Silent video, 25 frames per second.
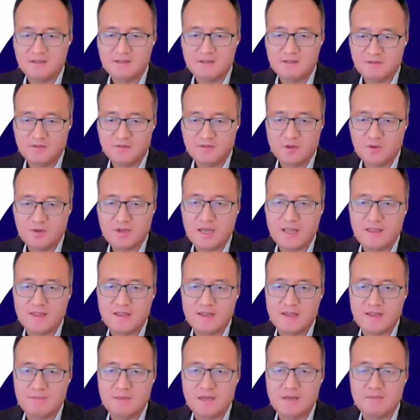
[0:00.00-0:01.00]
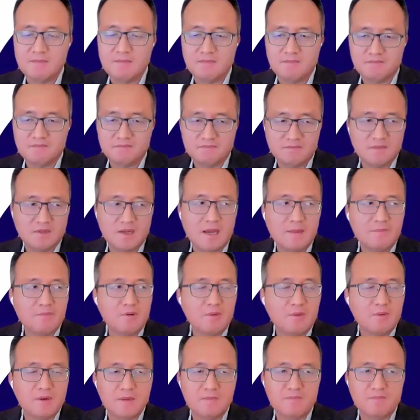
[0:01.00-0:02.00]
If you look at the I
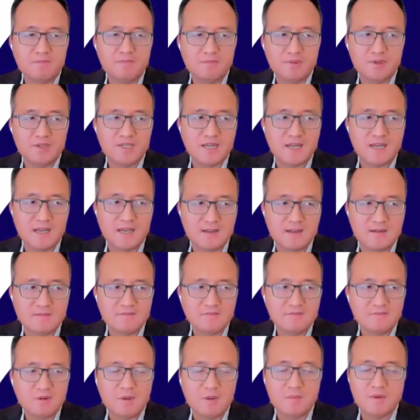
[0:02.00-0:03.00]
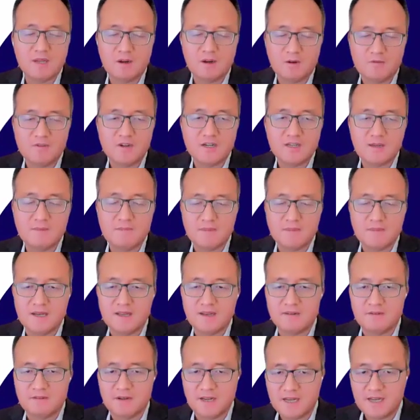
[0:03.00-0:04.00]
probably put together probably over 10
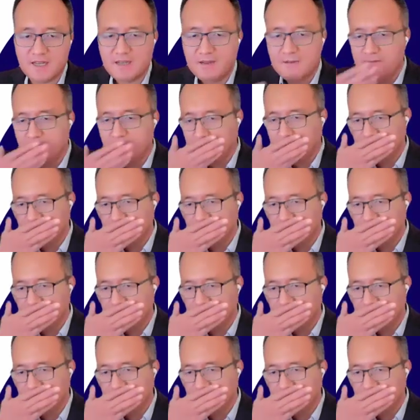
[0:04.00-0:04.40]
billion already.